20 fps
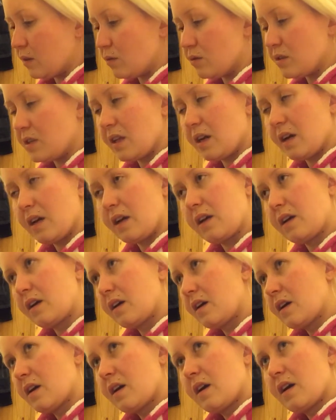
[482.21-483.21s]
I was like,
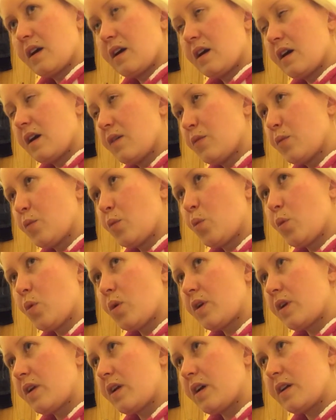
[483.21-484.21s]

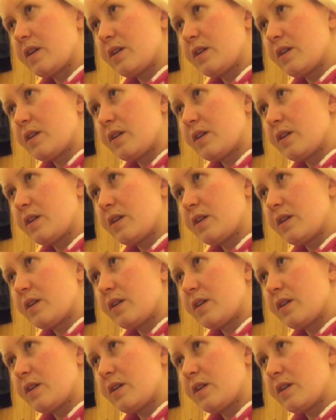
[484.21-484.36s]
what did I